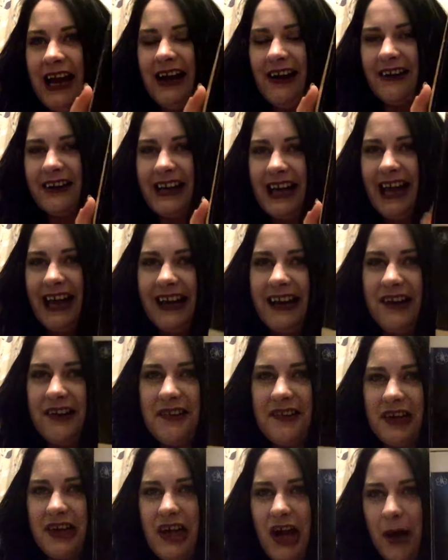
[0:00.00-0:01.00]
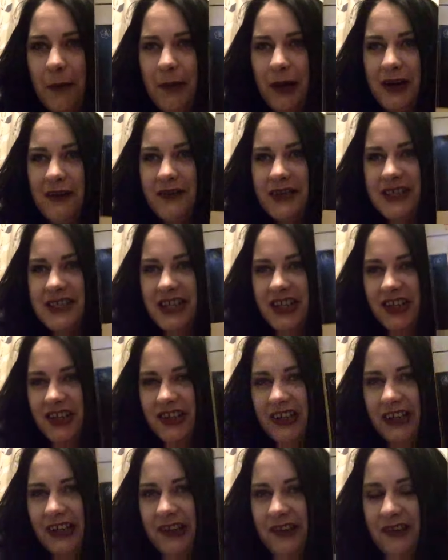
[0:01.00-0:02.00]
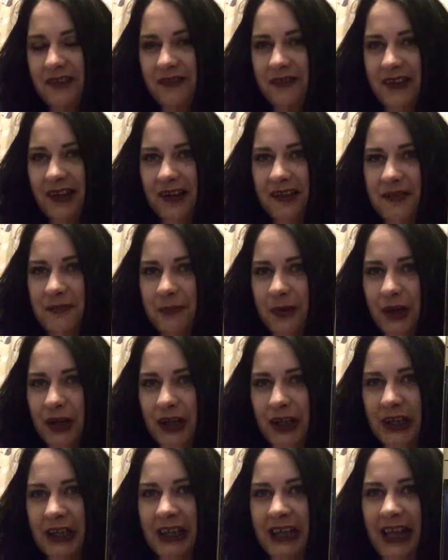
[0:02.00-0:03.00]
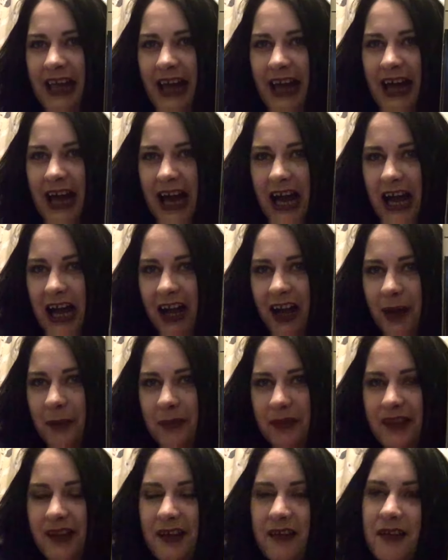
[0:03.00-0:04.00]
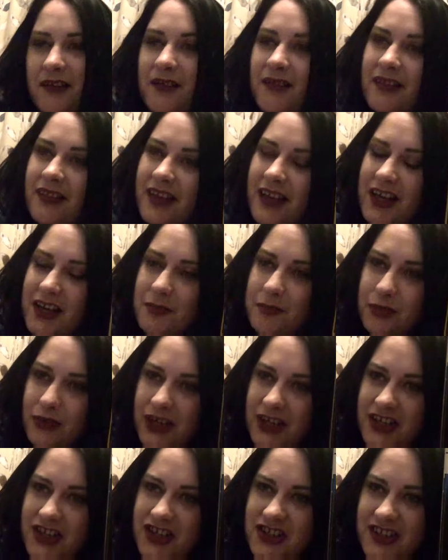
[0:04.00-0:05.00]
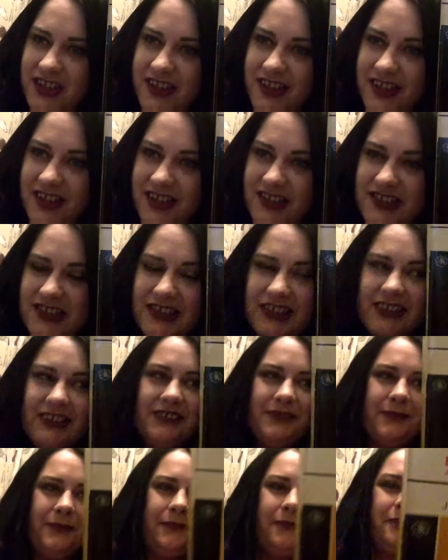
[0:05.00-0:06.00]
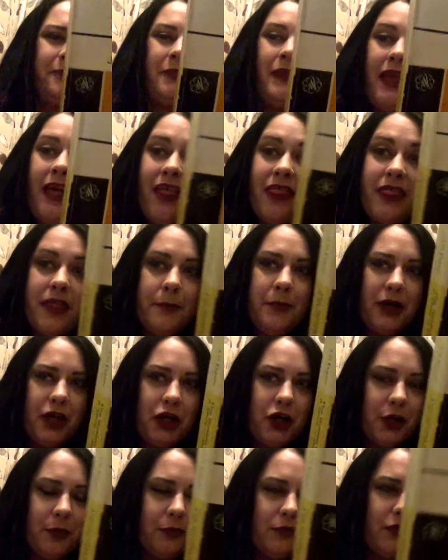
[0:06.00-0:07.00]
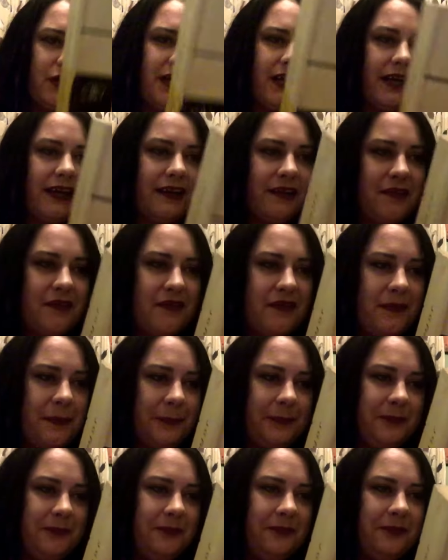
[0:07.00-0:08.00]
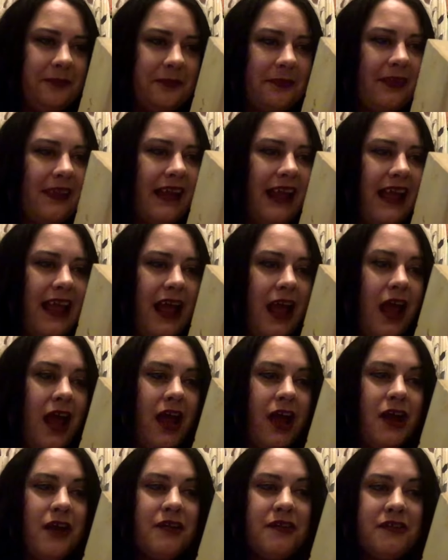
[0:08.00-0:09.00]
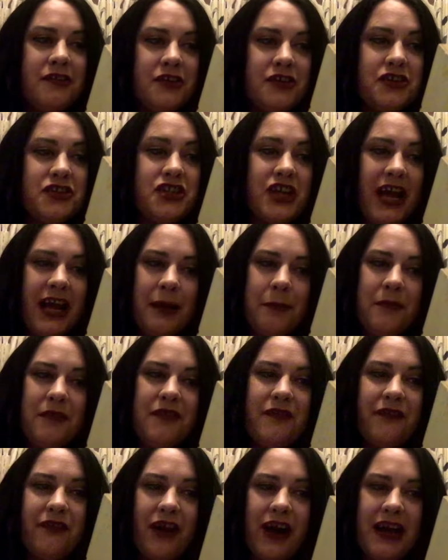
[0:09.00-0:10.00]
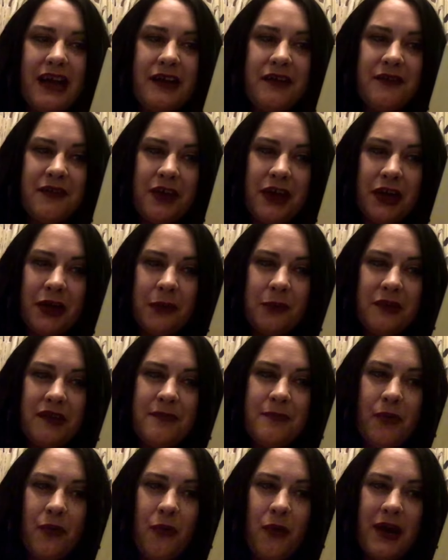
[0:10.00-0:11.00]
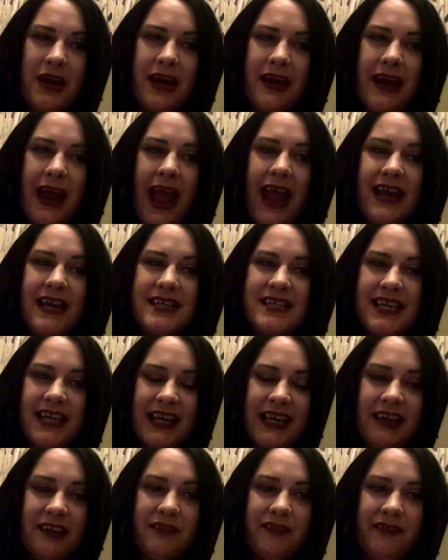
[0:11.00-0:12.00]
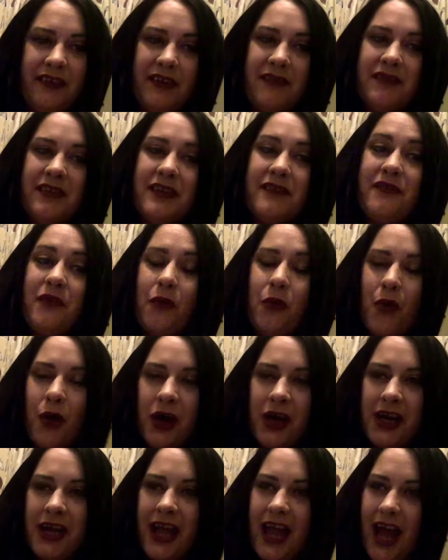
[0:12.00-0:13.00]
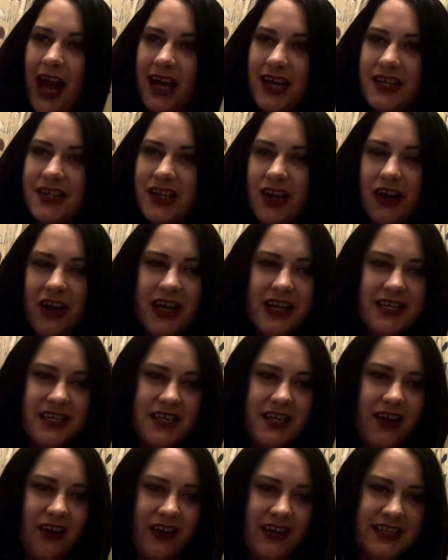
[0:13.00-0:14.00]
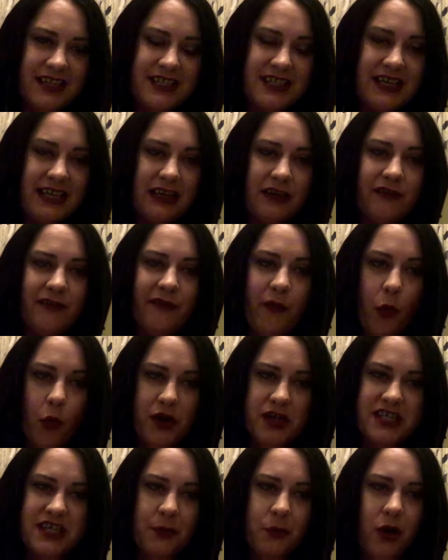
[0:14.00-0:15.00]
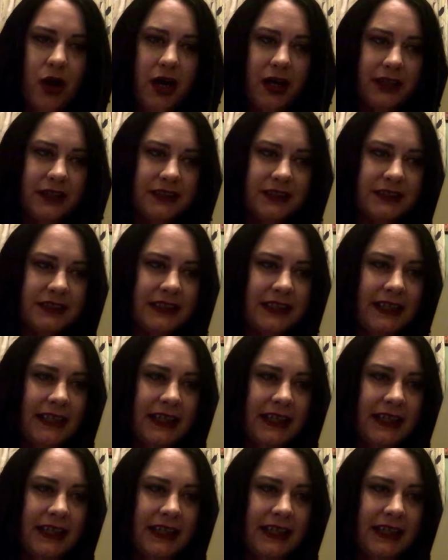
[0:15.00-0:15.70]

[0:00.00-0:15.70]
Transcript: Okay, there's a couple of editions of this book. Um, this is the abridged edition. The blurb reads Sir James Frazer was born in 1854 and died in 1941.